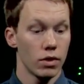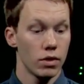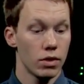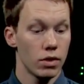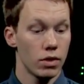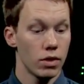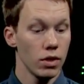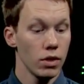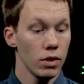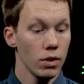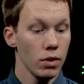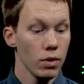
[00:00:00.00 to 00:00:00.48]

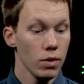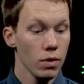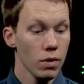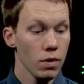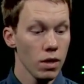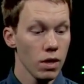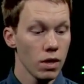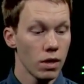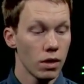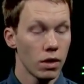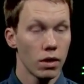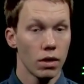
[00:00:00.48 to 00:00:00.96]

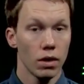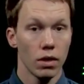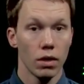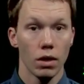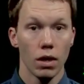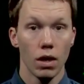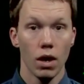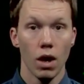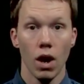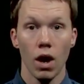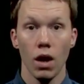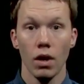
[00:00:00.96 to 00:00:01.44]
do
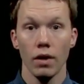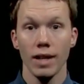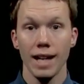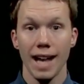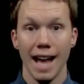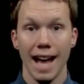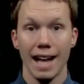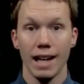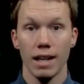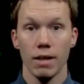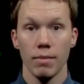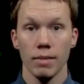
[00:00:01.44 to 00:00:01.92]
all the
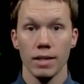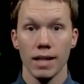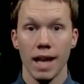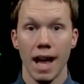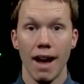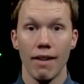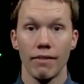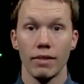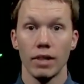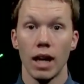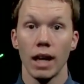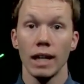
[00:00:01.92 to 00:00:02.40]
atoms
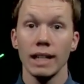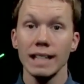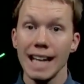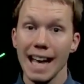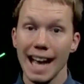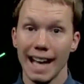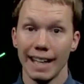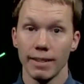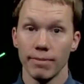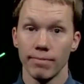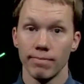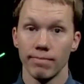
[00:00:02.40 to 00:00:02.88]
have an octet?